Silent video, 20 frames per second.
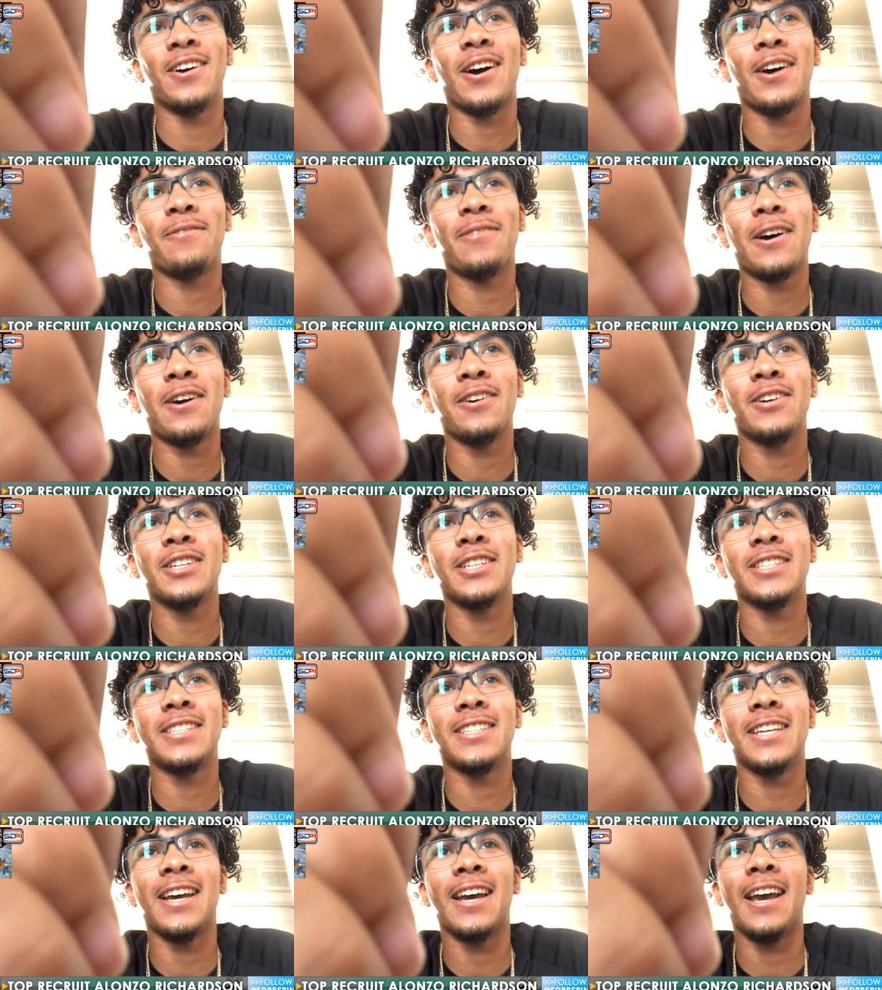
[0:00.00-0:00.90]
I'll probably
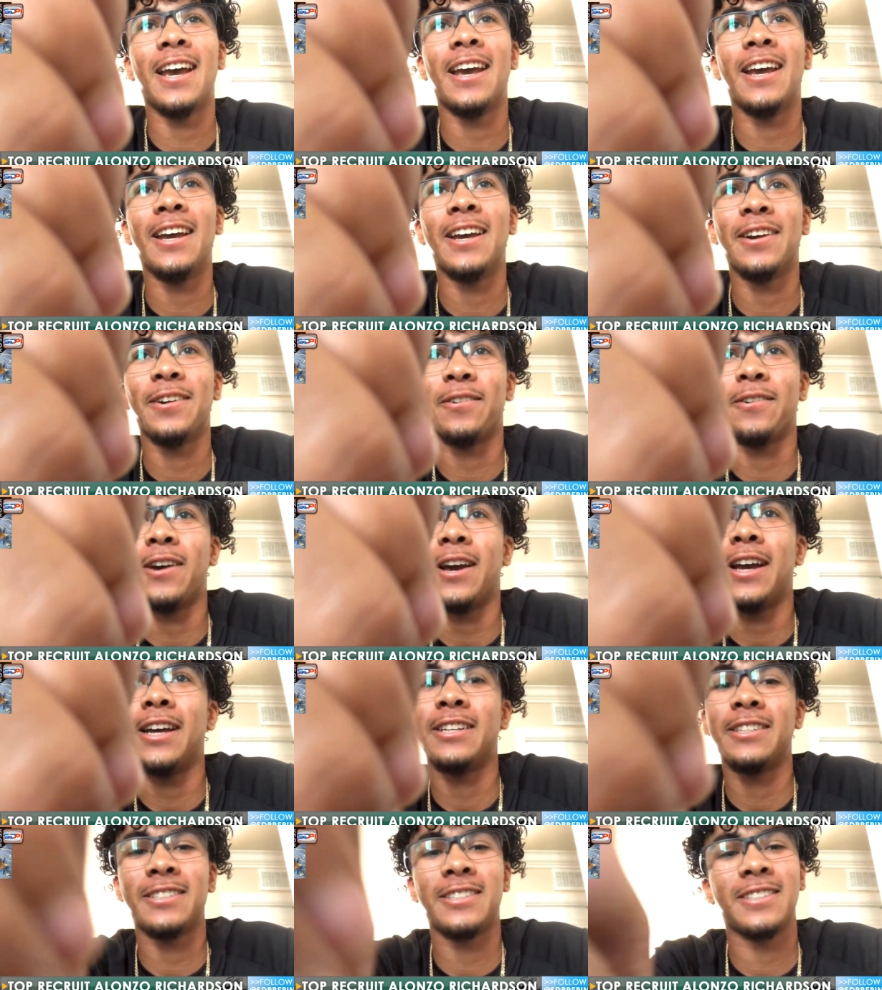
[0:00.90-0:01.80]
just say
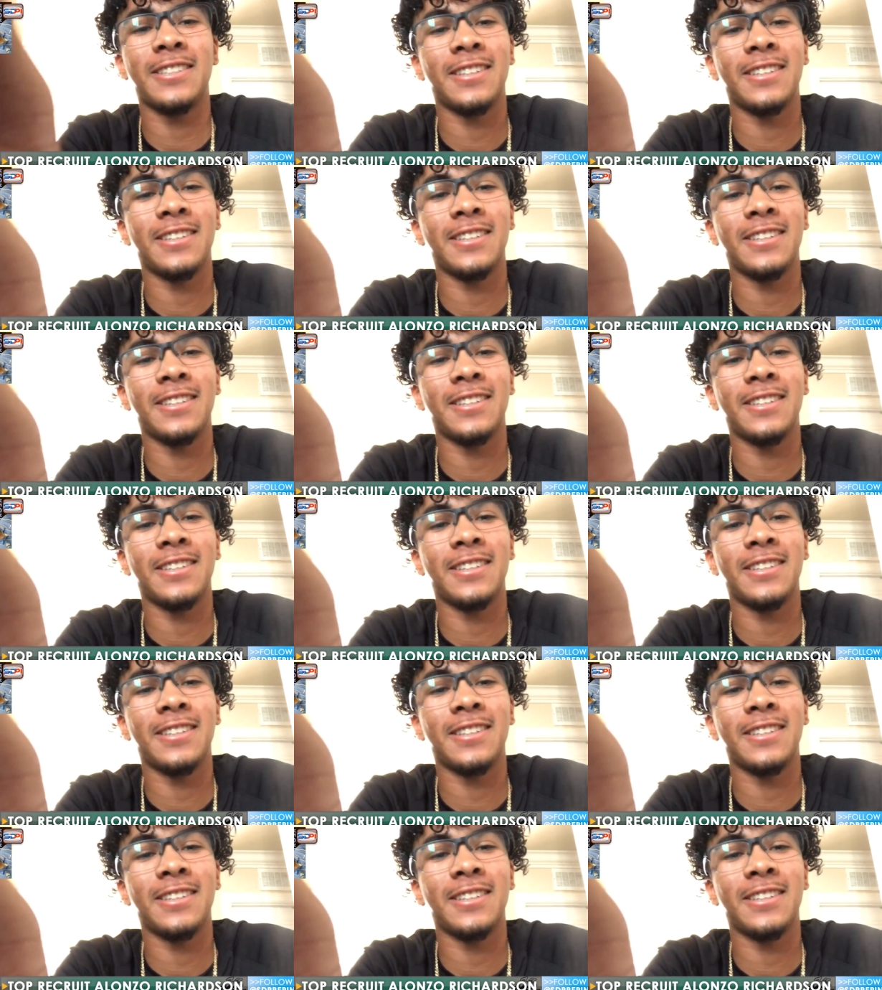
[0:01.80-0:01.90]
ranch